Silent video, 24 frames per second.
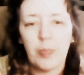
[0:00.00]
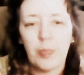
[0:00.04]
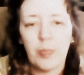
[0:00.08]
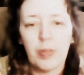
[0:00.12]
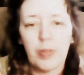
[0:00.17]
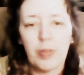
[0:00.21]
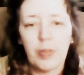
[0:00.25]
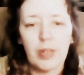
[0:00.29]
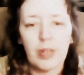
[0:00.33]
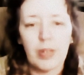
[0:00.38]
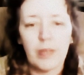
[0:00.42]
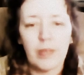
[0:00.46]

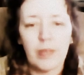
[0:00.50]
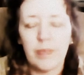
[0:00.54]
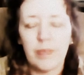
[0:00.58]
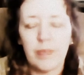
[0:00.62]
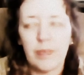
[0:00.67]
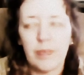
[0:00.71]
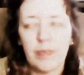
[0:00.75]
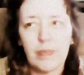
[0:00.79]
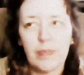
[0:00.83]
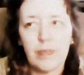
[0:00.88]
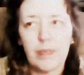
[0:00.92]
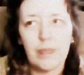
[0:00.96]
but
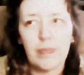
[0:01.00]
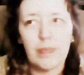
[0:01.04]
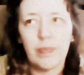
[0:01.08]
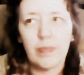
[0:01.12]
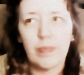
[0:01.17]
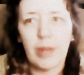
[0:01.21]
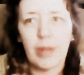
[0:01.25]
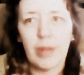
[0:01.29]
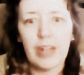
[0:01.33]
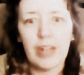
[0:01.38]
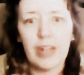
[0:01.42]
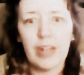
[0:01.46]

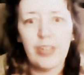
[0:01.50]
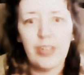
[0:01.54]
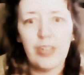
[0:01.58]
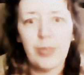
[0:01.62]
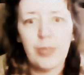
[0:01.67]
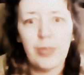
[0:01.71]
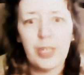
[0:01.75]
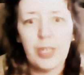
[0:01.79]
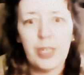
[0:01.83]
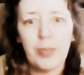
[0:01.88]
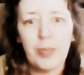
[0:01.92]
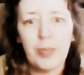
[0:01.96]
practice
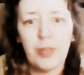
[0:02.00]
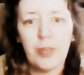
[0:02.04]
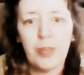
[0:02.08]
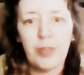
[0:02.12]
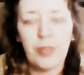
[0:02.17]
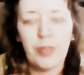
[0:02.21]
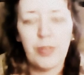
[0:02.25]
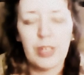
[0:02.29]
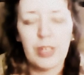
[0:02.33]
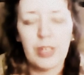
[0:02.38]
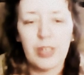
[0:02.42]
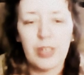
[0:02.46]
makes
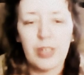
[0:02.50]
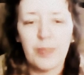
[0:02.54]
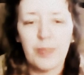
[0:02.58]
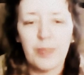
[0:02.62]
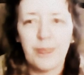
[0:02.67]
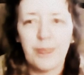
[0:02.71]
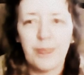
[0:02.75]
perfect.